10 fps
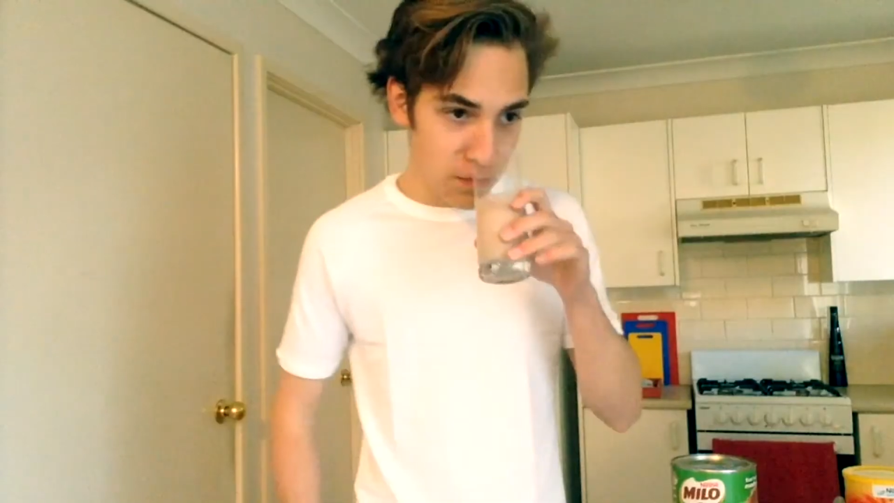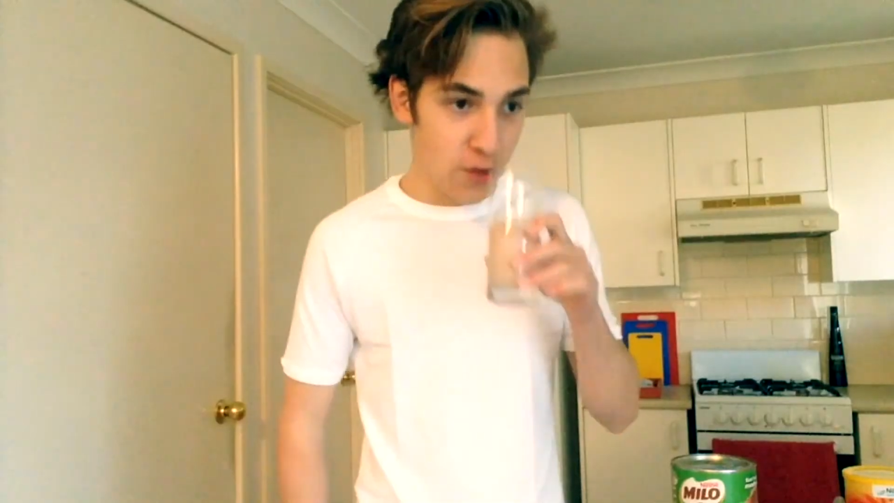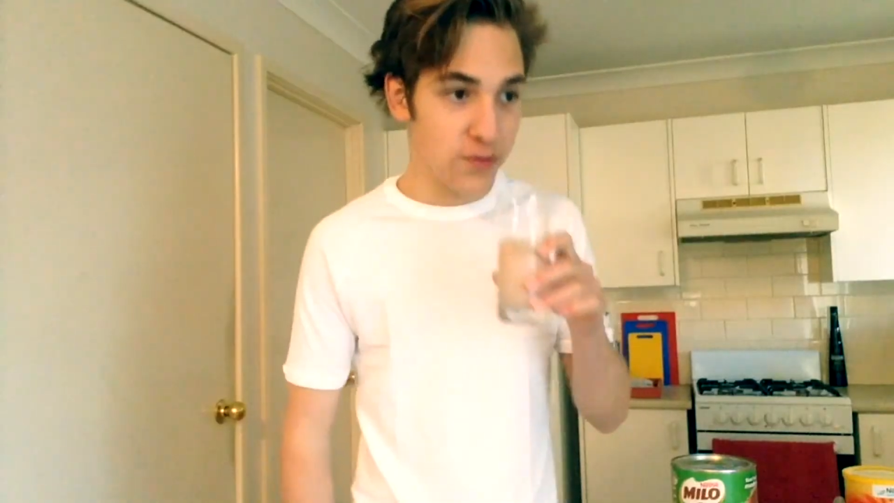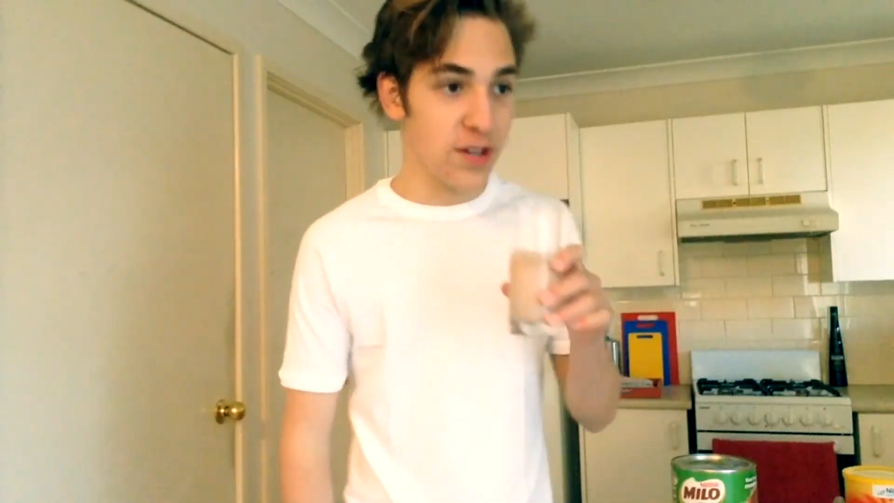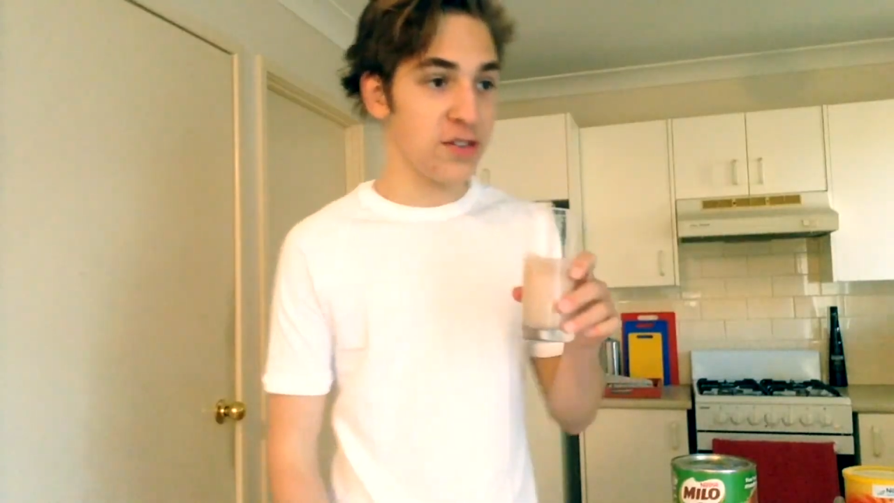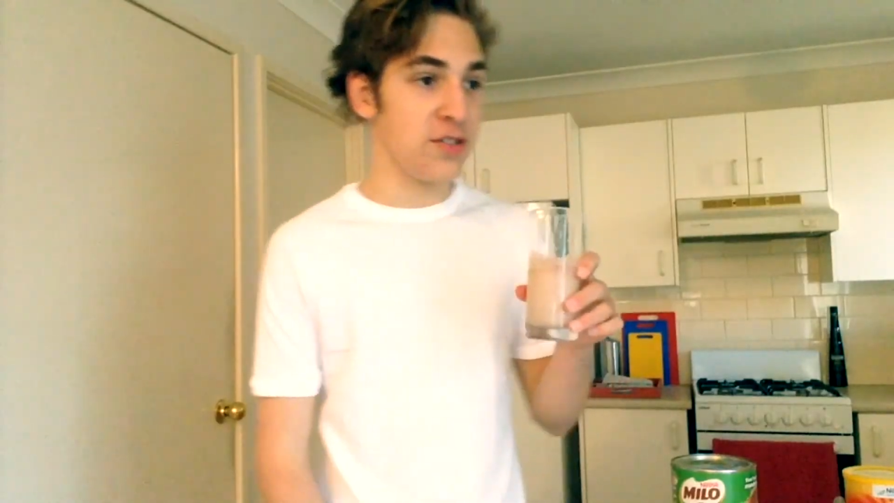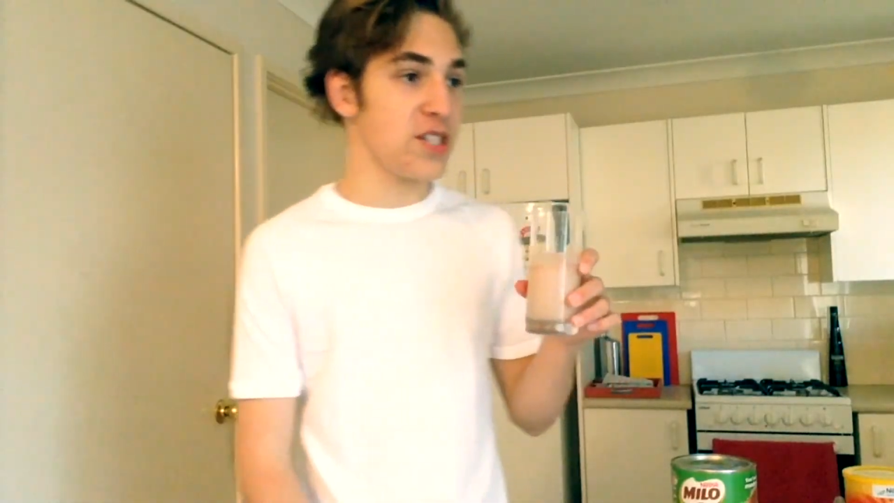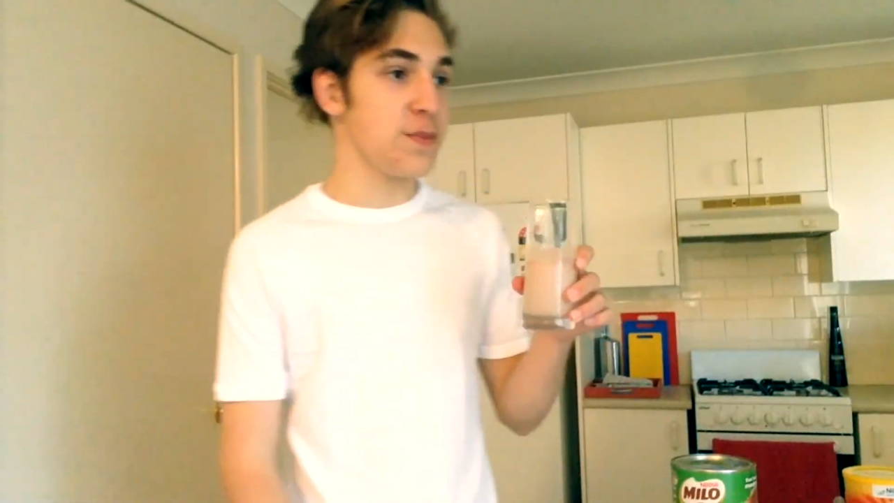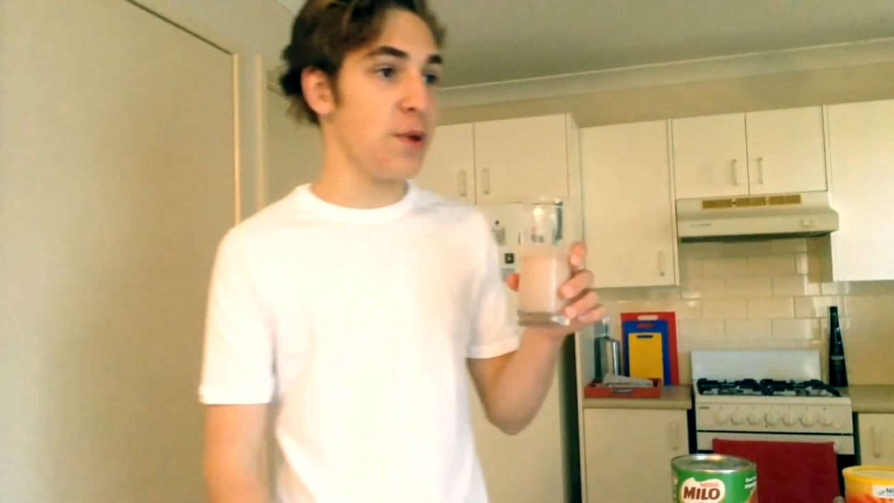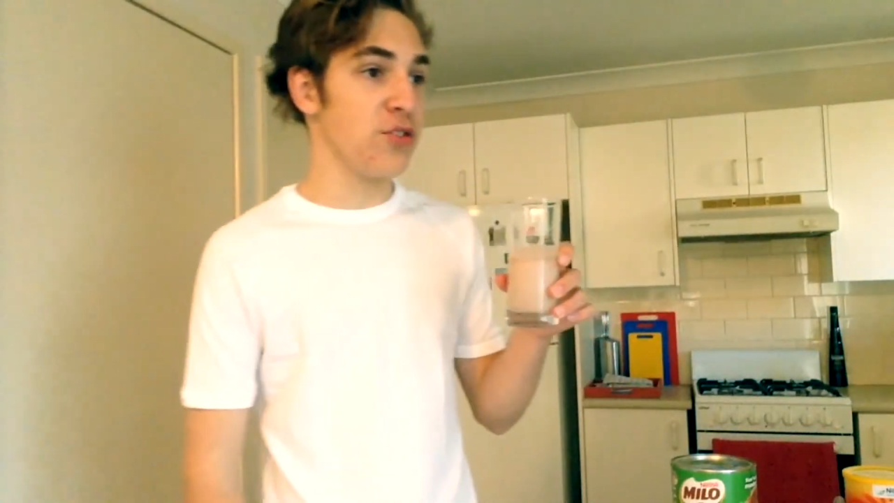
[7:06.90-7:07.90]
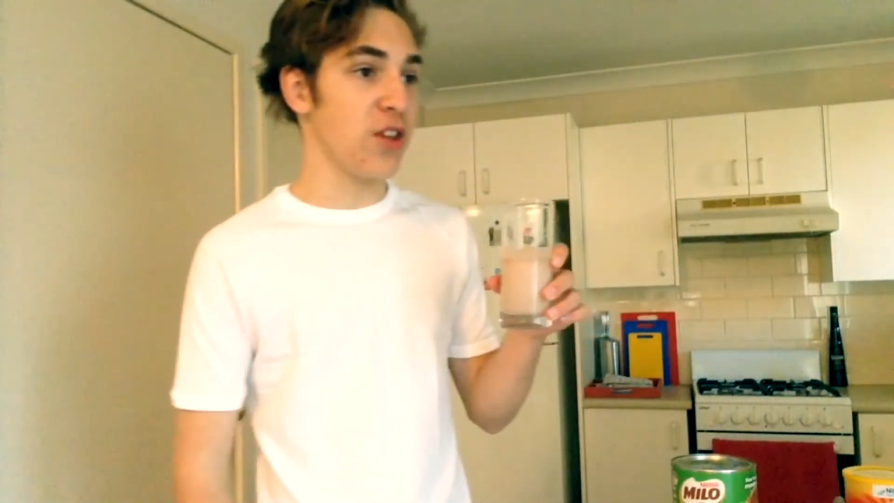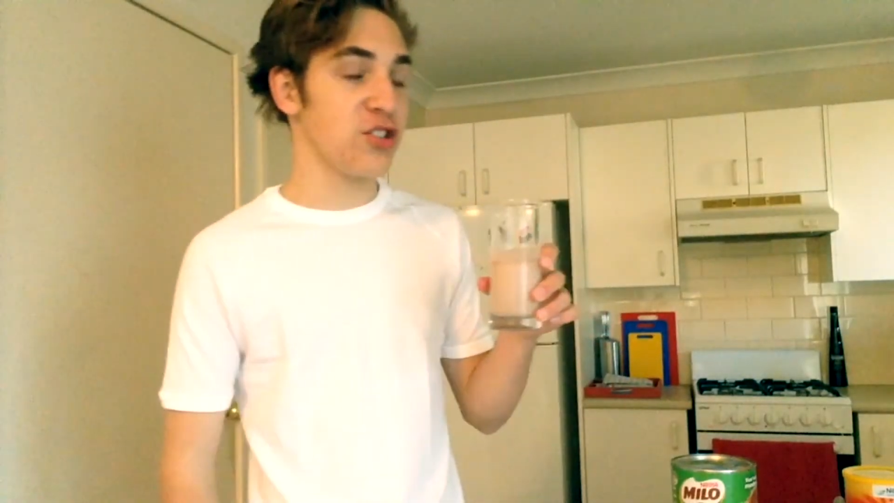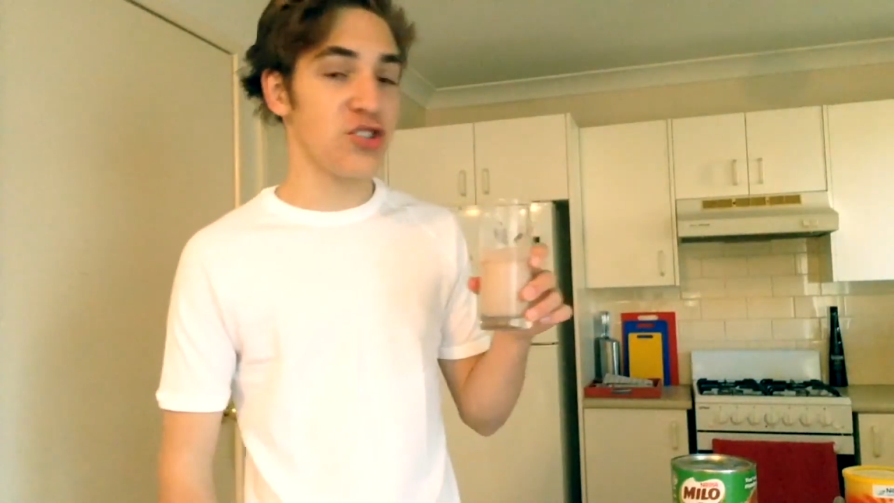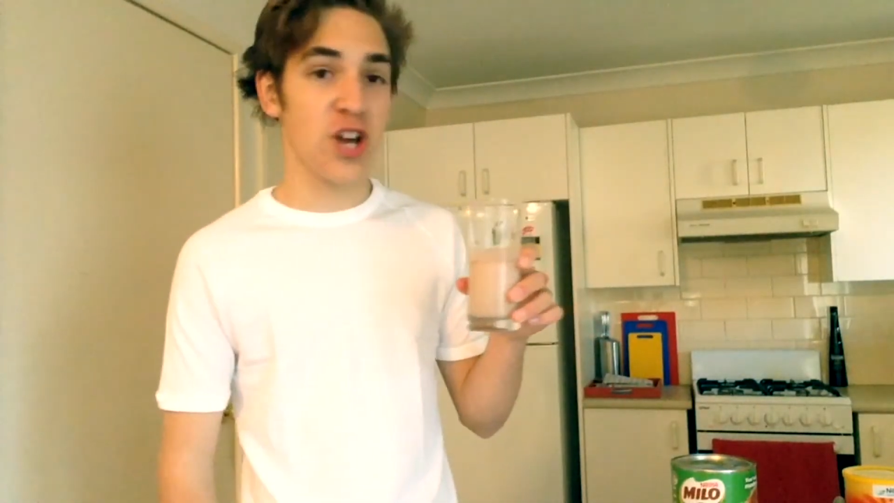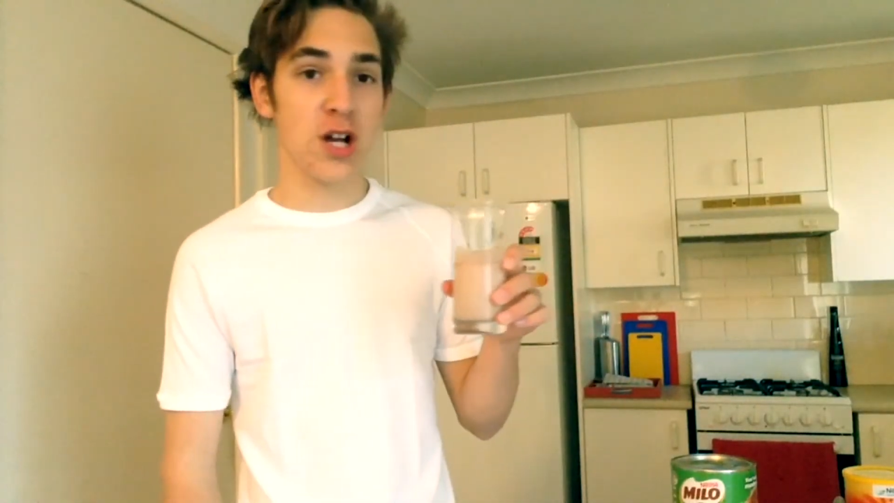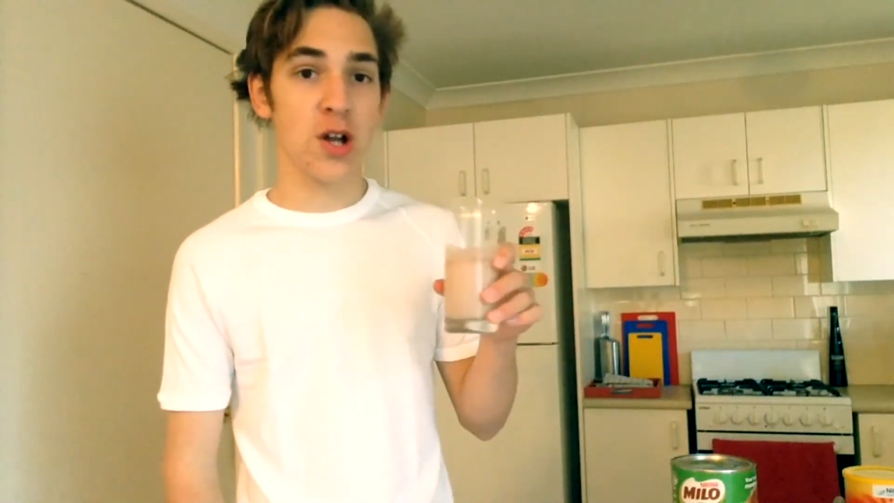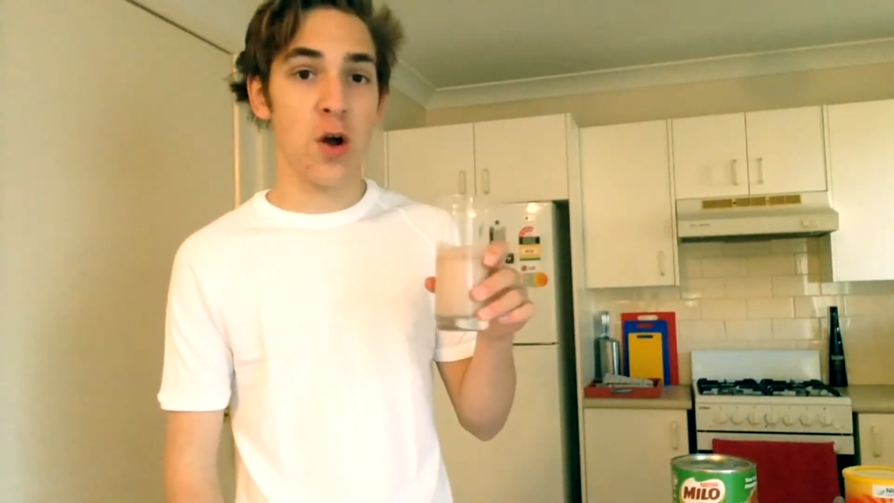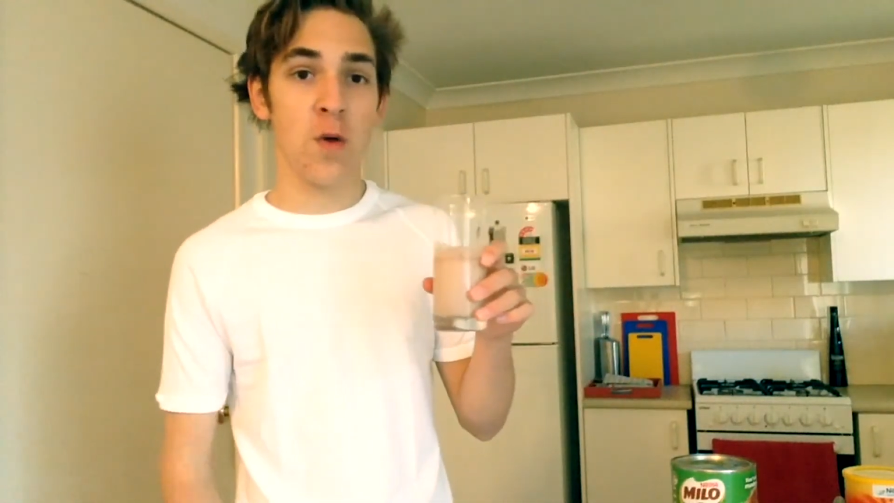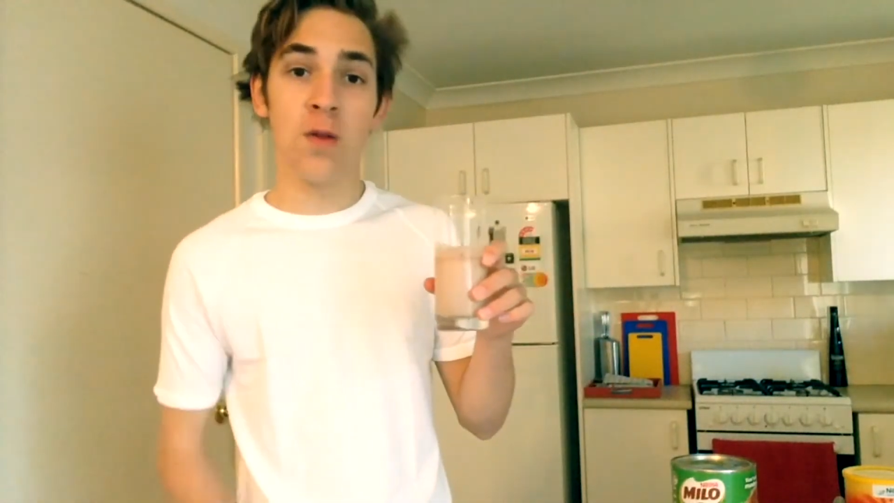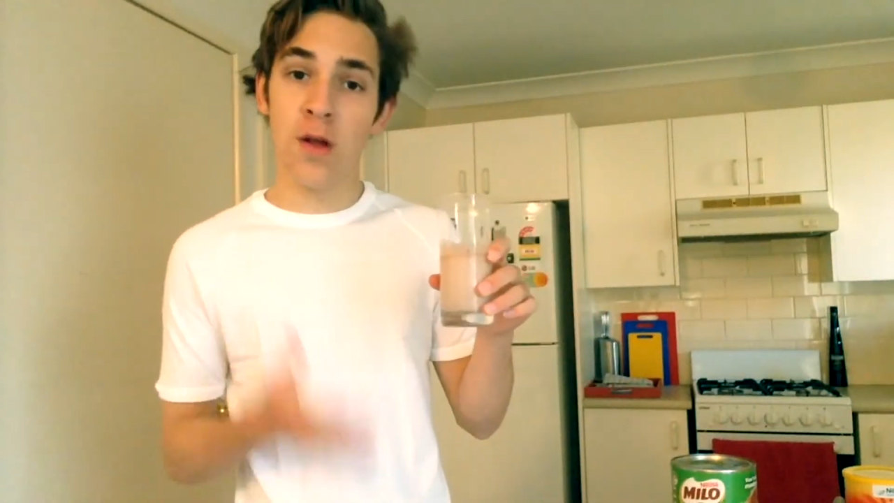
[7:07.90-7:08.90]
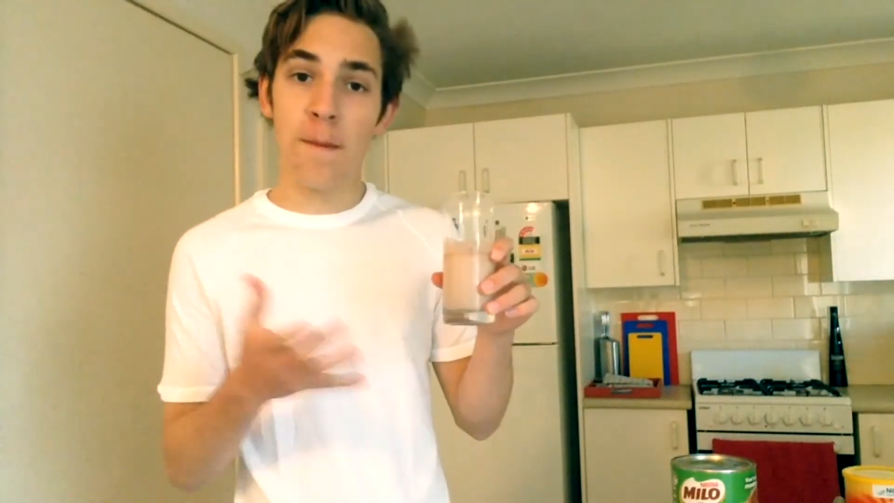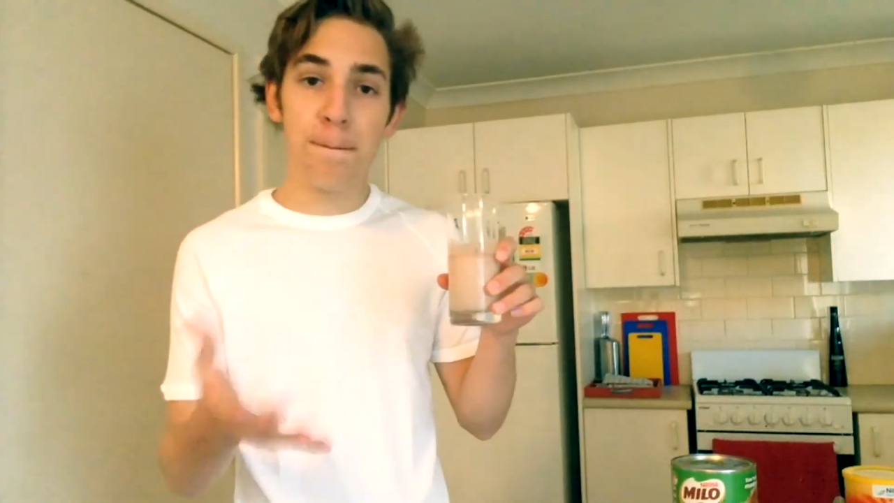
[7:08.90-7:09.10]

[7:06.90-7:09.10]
No, it doesn't. It smells like charcoal.